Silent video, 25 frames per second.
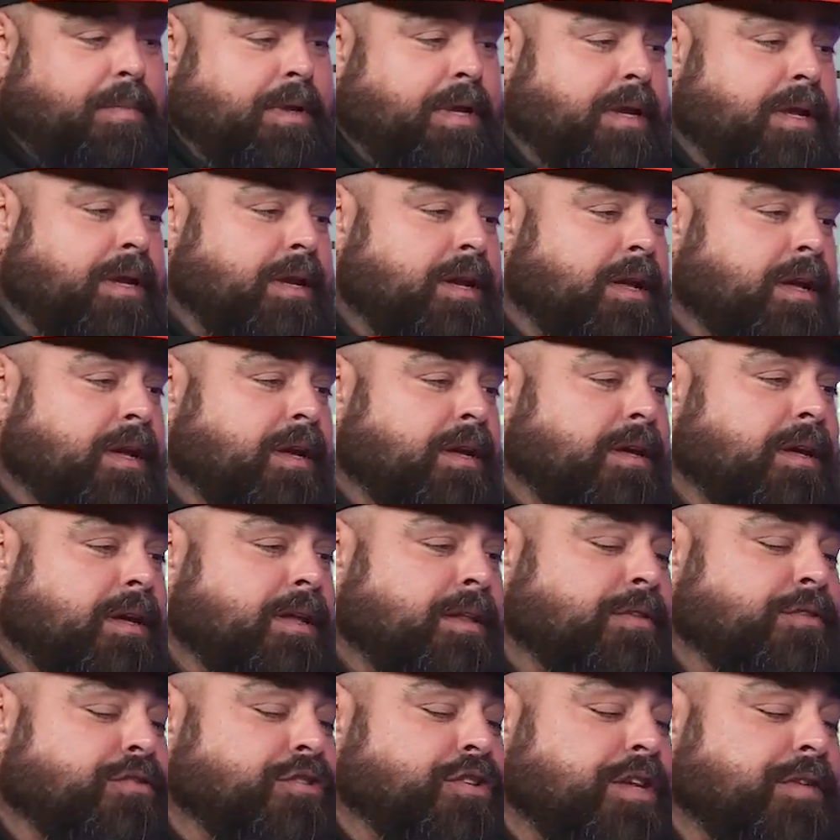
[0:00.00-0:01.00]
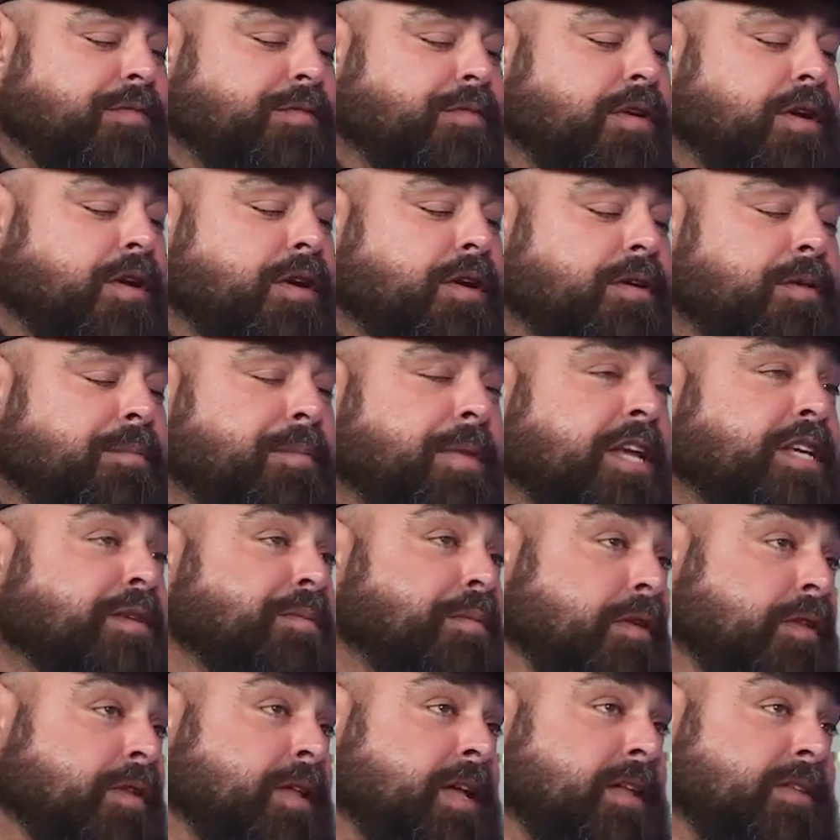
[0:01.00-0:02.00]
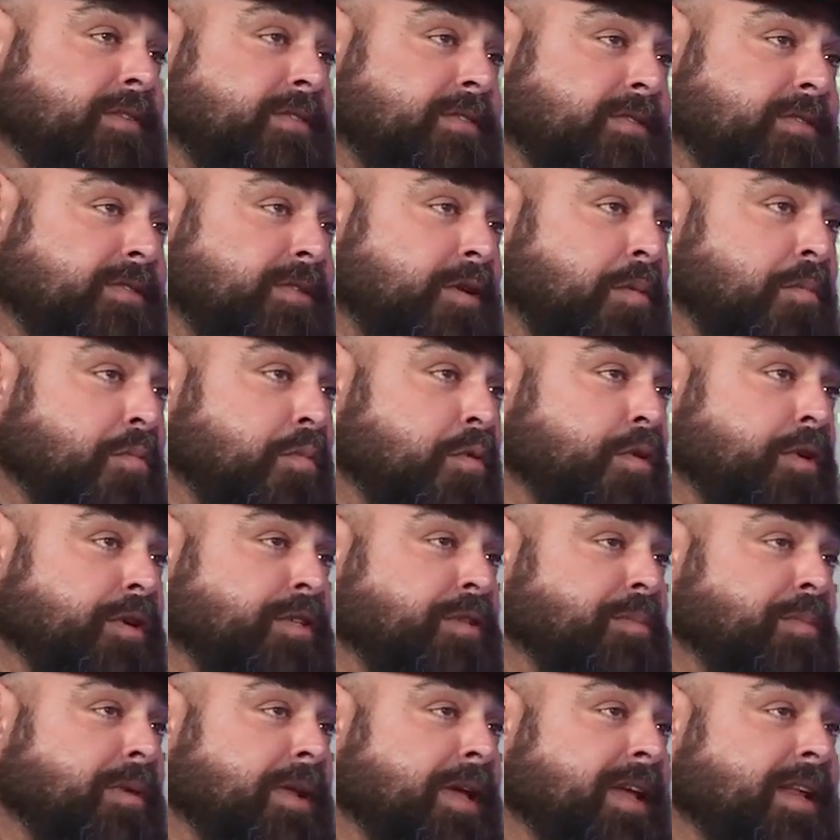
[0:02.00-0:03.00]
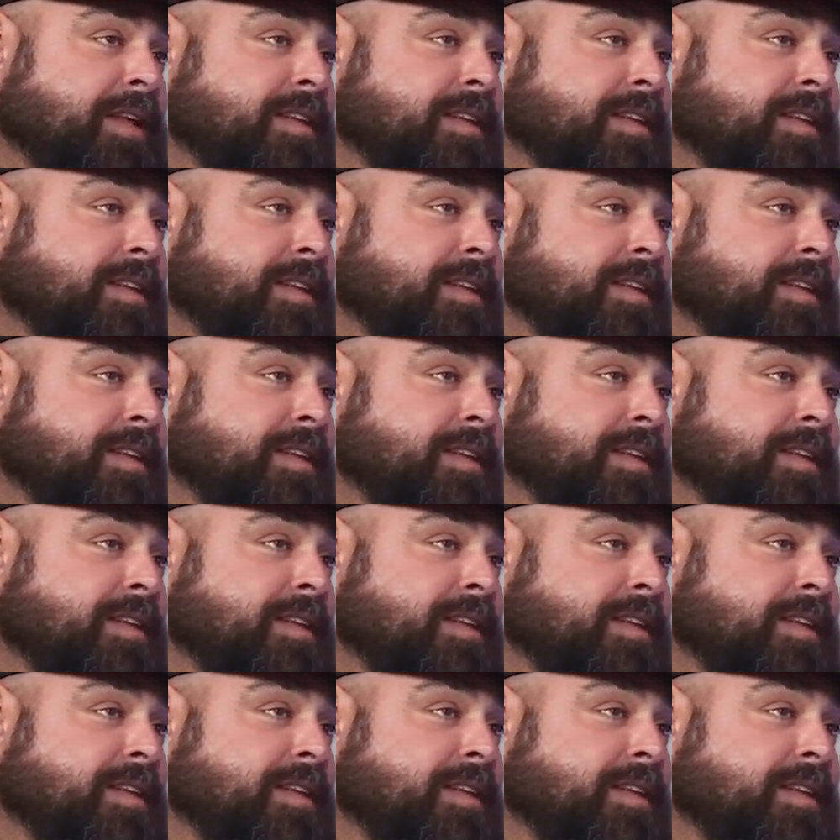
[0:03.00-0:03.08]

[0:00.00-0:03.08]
and Chief are baseball dads. Our boys played